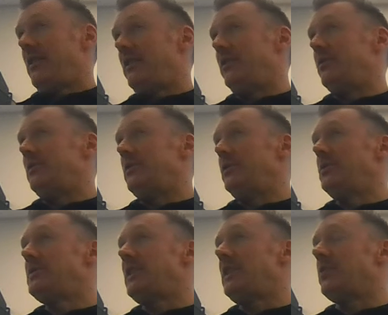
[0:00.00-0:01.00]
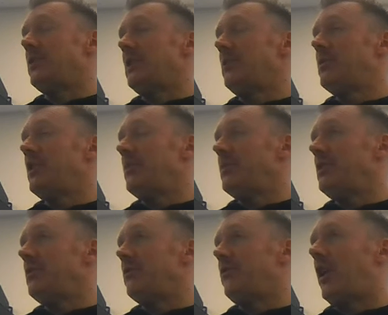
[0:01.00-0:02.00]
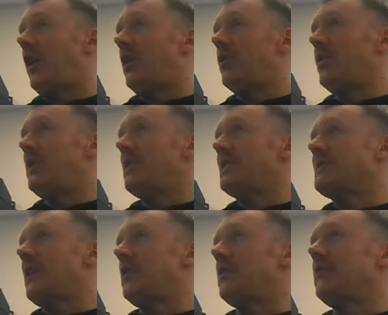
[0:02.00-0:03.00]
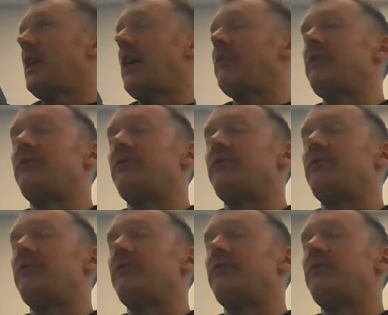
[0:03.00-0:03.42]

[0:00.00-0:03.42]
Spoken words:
you lose equilibrium and you fall when the center of gravity